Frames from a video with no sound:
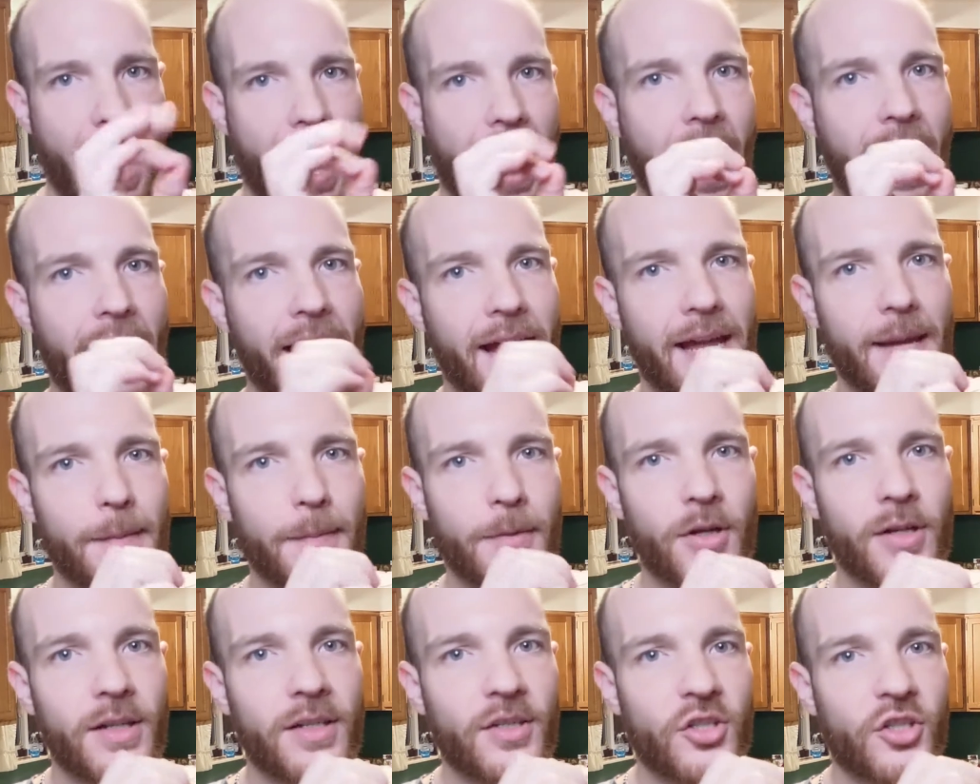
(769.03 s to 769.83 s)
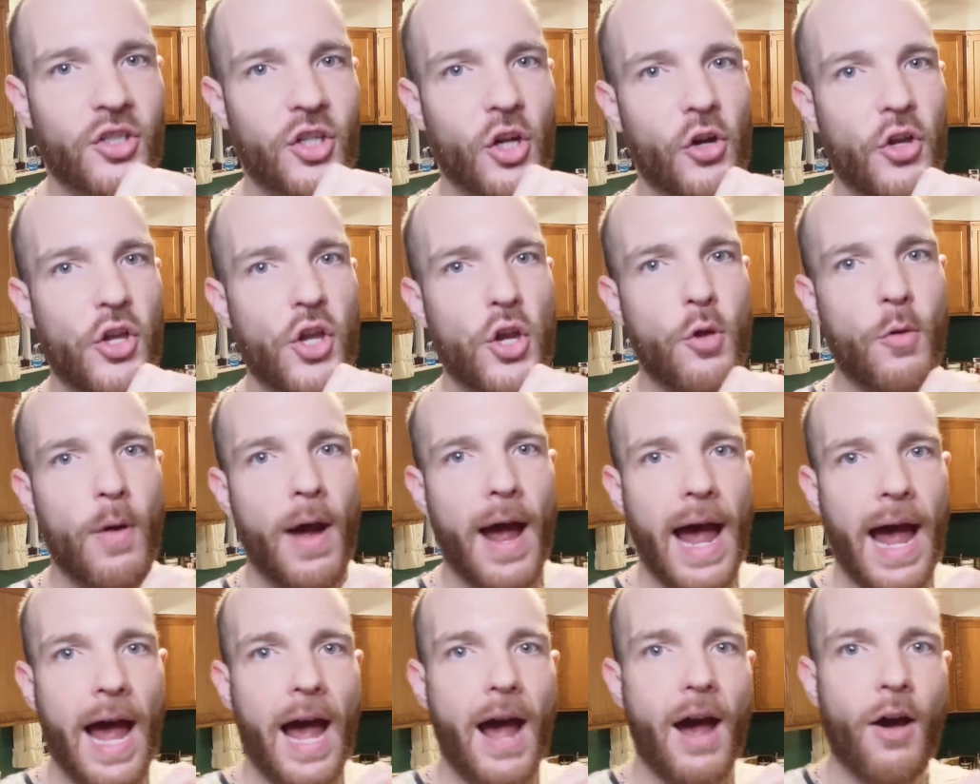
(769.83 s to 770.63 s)
I am going to show
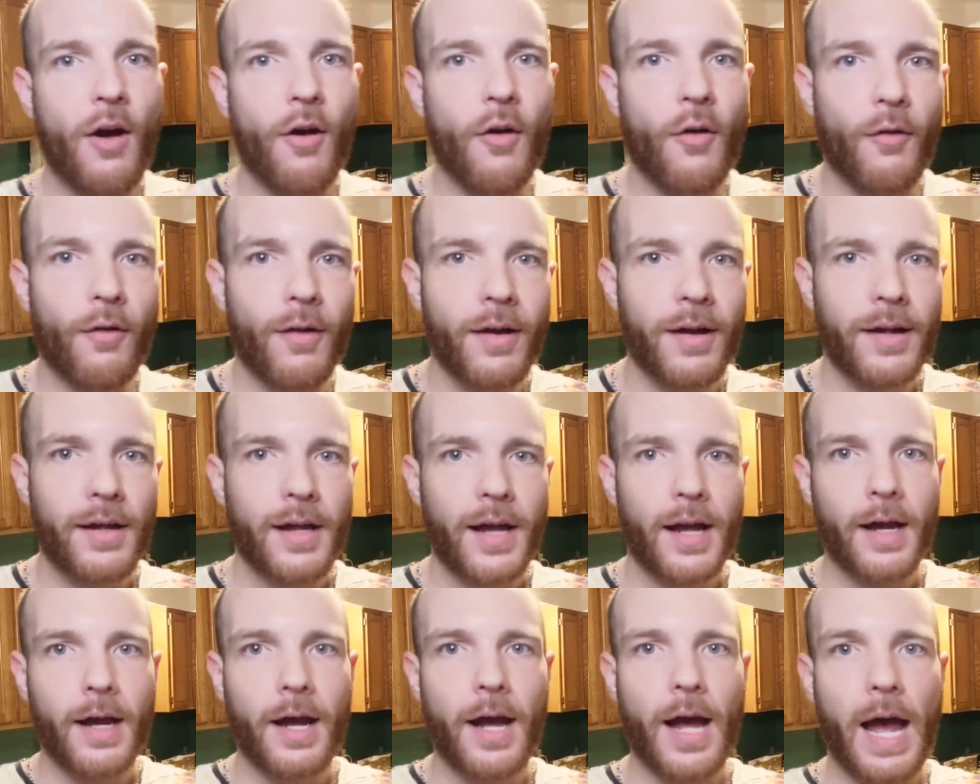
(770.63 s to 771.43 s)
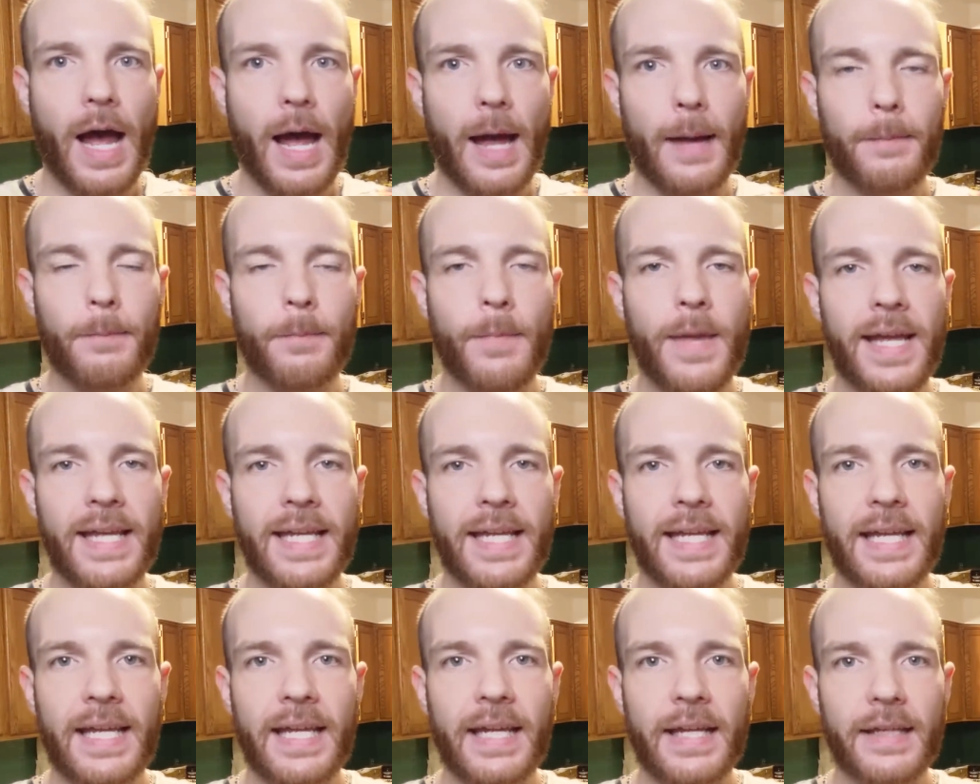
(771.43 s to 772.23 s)
you how I'm
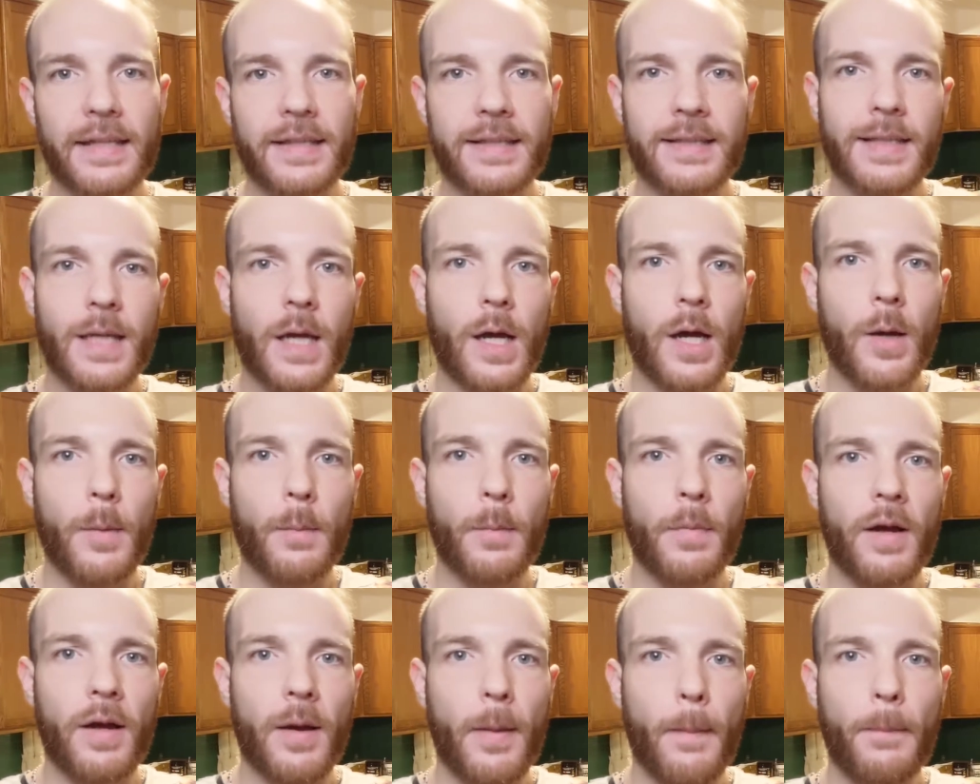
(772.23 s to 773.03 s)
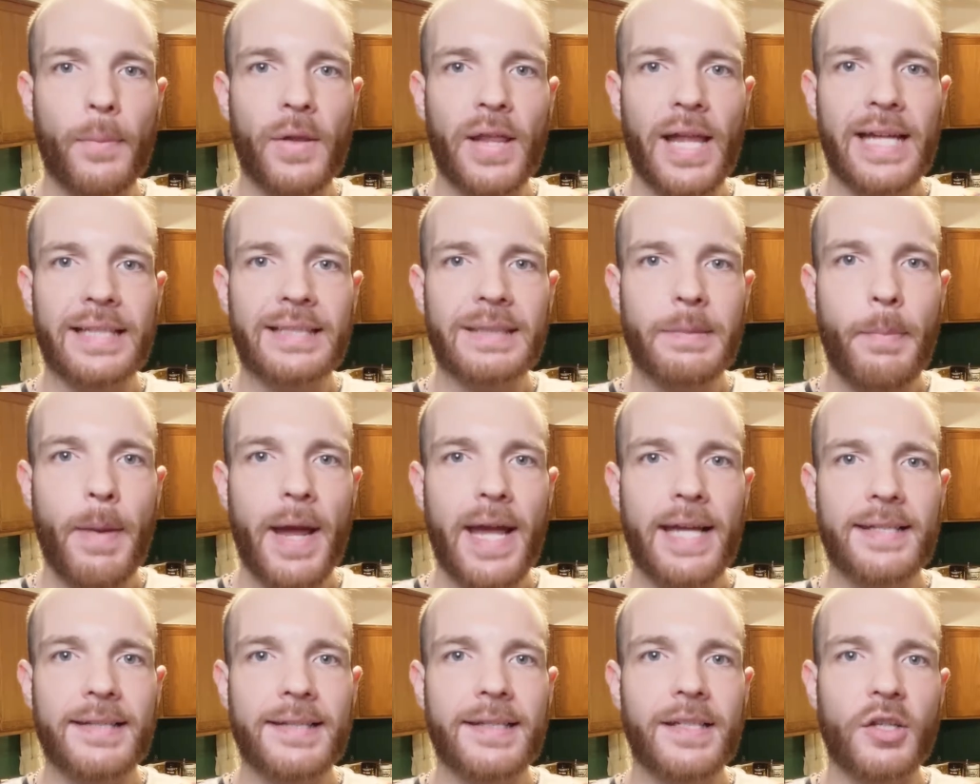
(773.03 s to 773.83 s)
making some
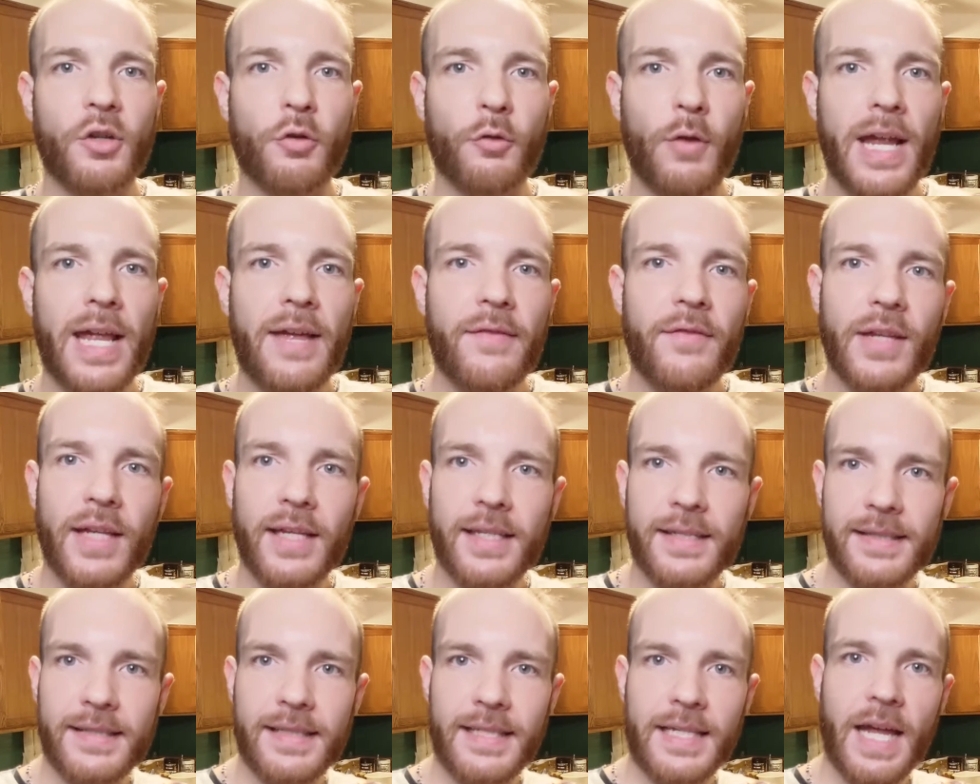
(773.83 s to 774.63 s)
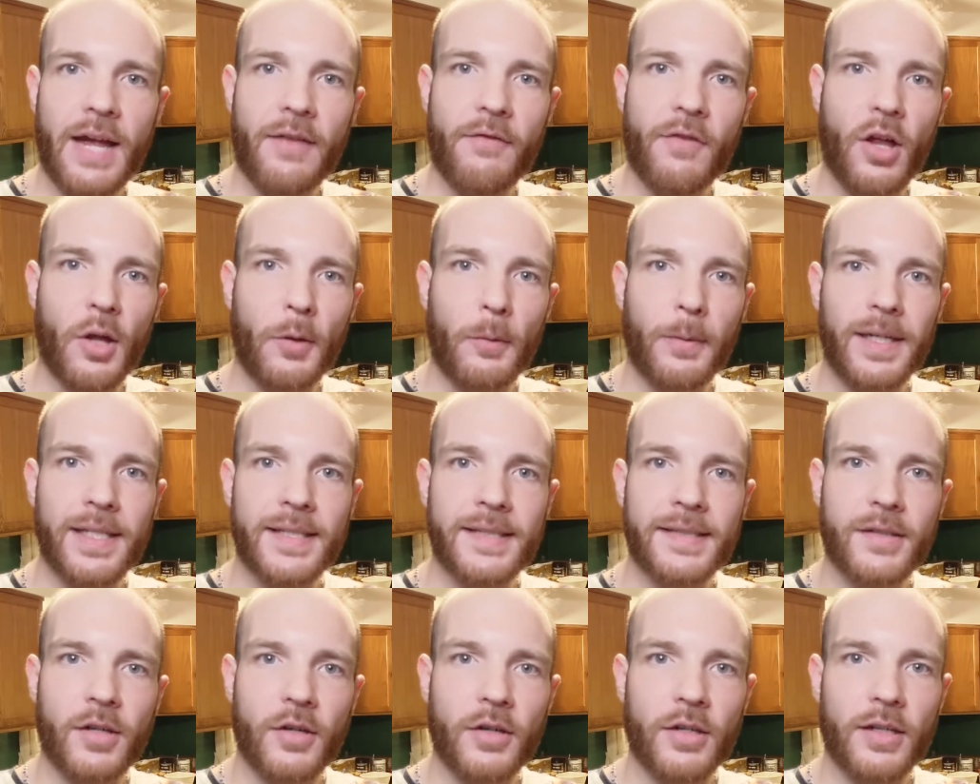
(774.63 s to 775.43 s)
plant-based gravy. See, I've
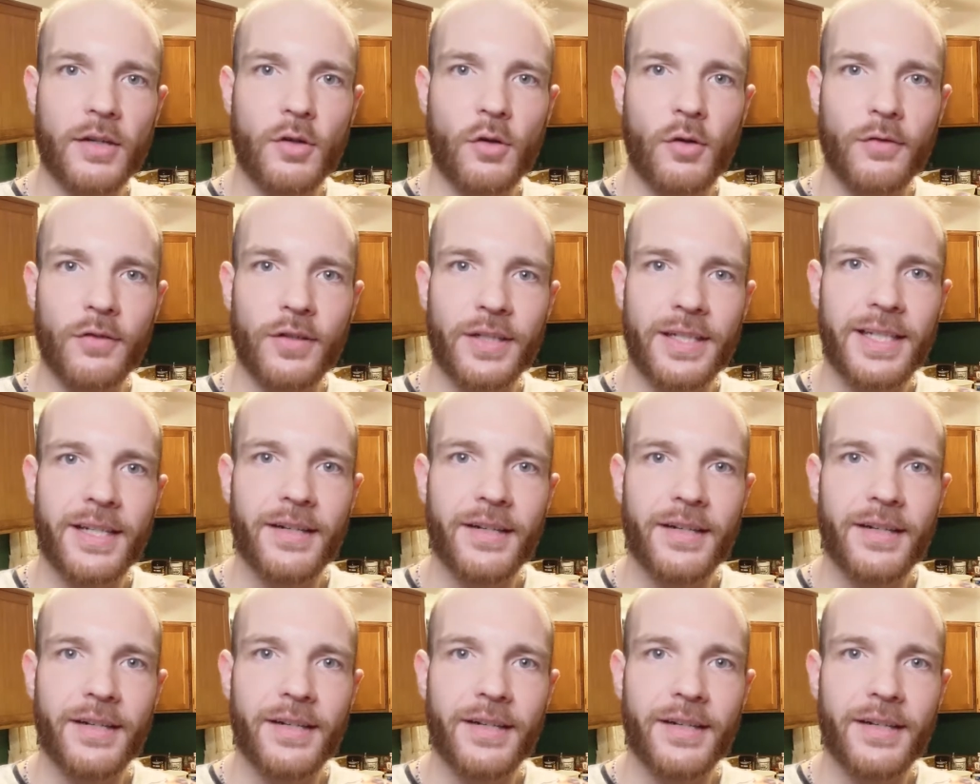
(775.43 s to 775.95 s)
already started over